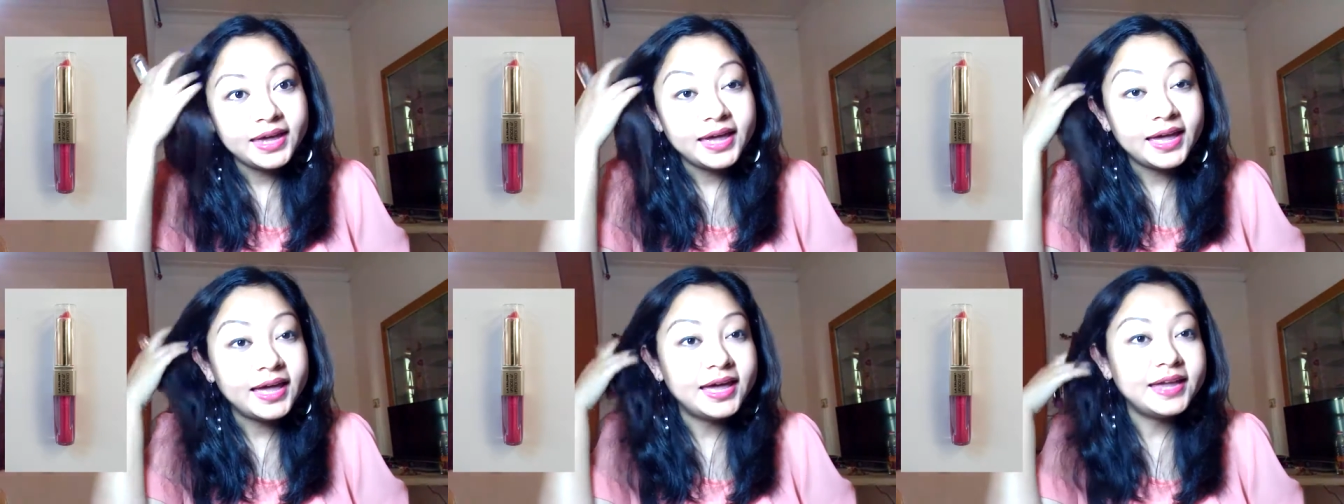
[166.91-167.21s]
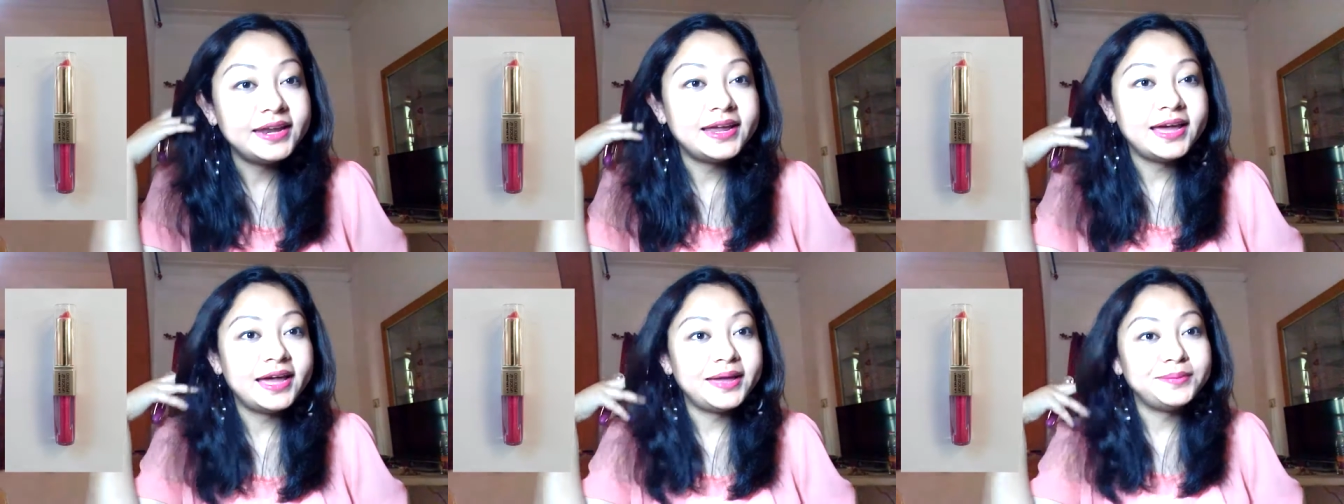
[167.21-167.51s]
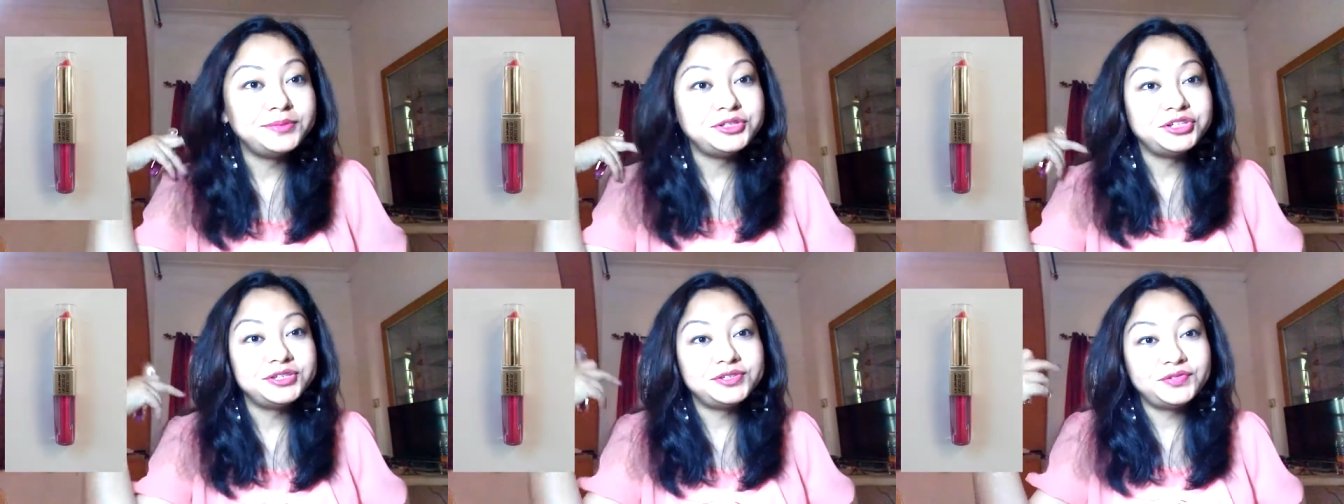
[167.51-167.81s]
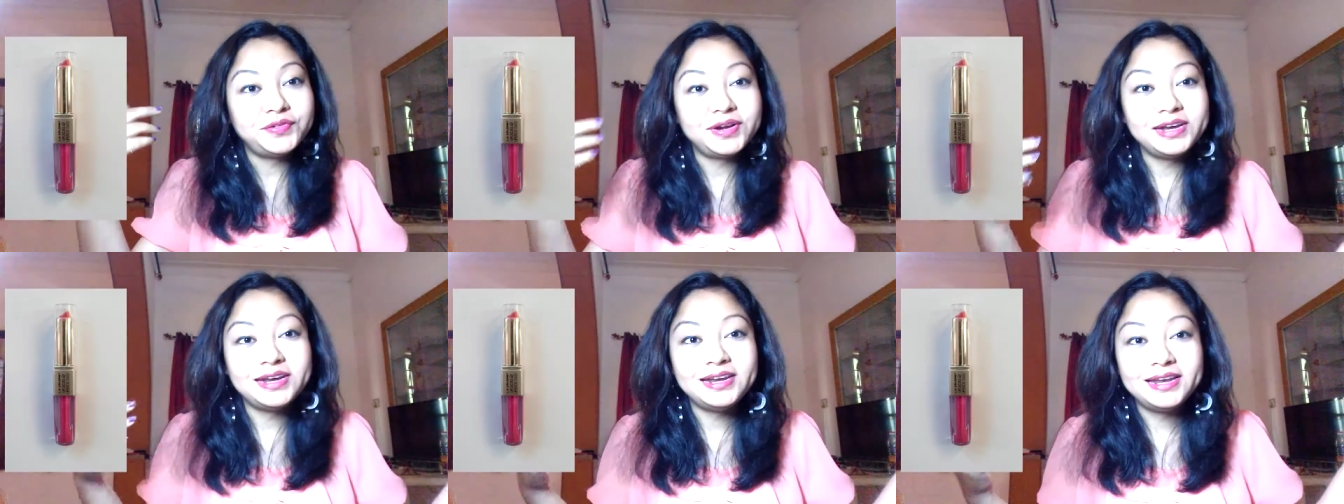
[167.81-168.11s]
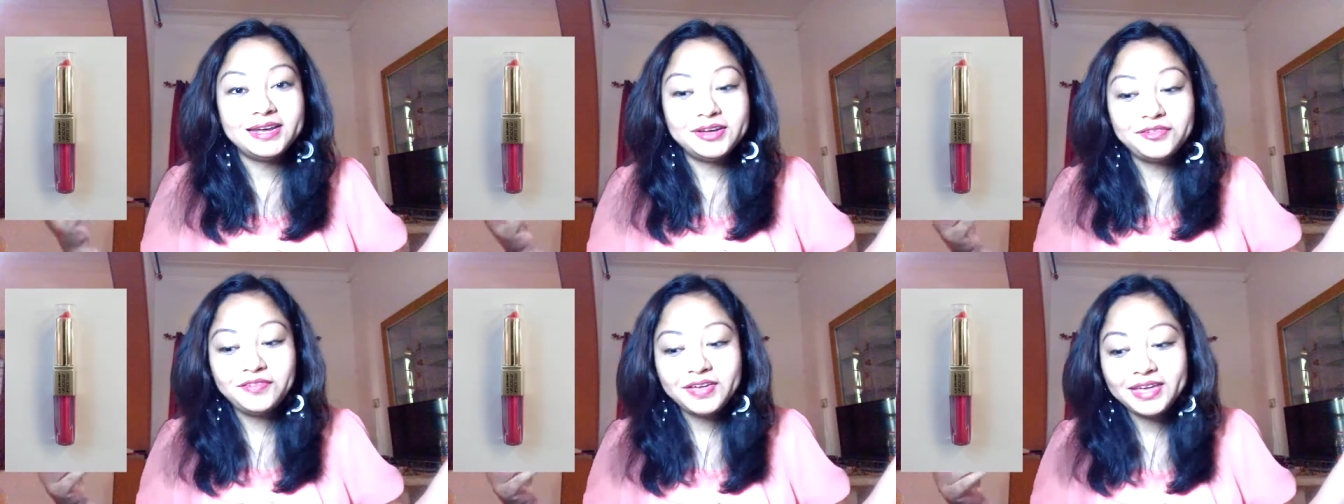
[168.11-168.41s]
and I'm just really
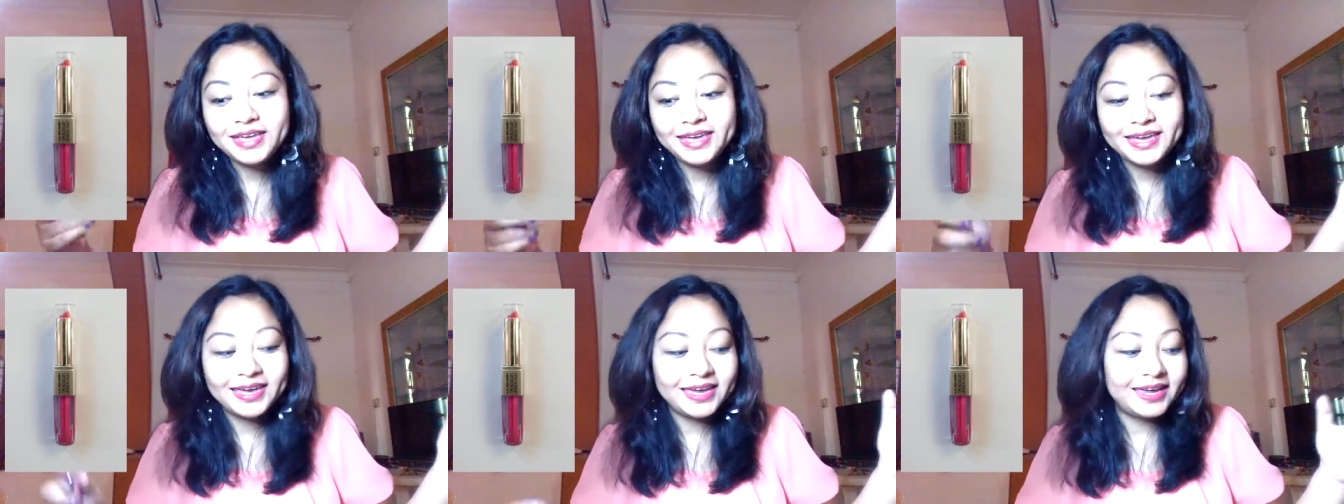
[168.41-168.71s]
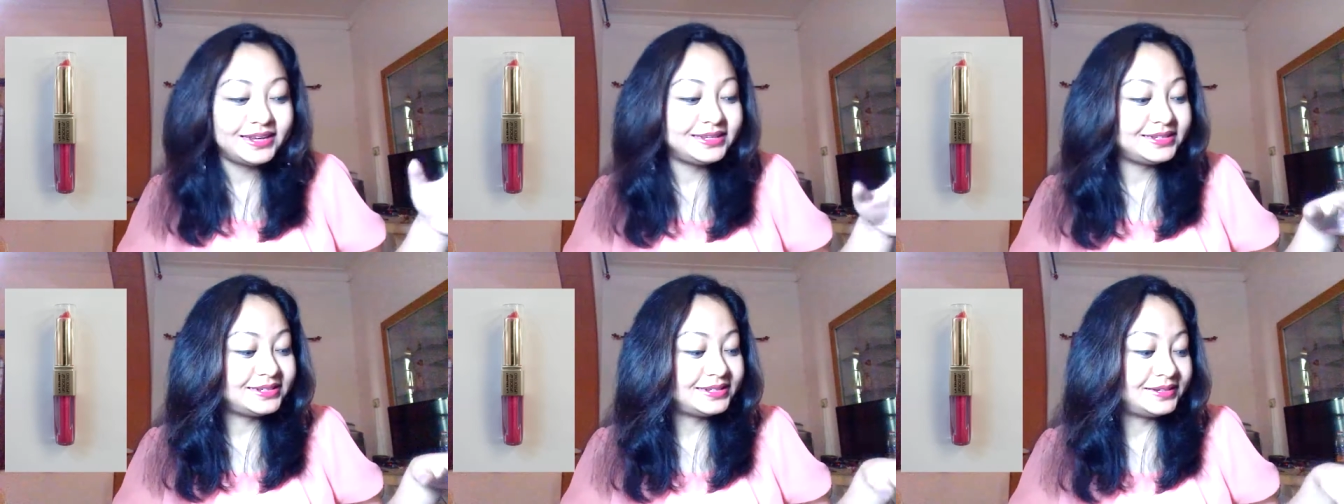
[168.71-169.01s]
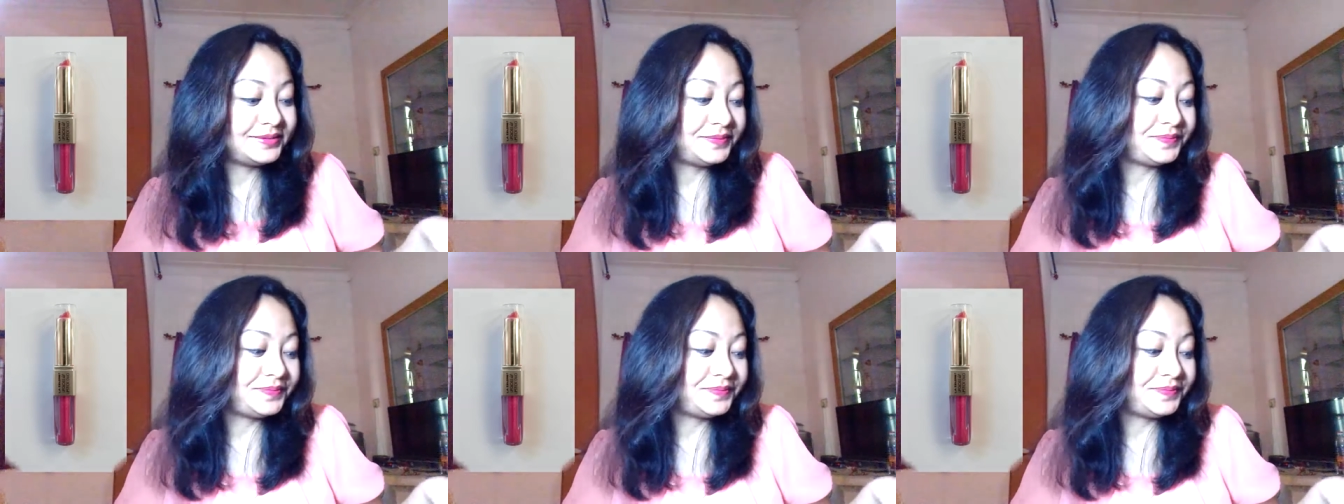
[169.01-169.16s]
loving it.